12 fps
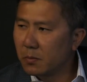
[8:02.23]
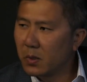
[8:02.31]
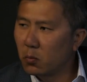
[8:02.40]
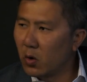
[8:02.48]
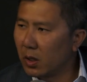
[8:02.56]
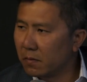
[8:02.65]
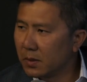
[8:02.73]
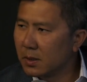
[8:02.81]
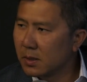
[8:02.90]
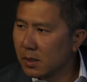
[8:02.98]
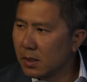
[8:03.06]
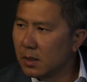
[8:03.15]
to be
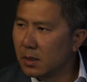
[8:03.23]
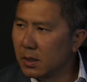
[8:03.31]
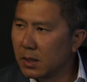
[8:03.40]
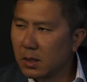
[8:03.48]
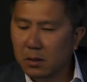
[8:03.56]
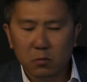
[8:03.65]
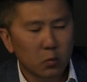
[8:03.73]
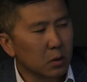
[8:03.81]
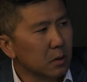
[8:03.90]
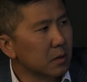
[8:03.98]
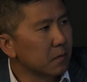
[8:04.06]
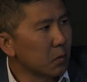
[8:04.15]
relevant in the
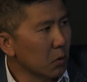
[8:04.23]
world of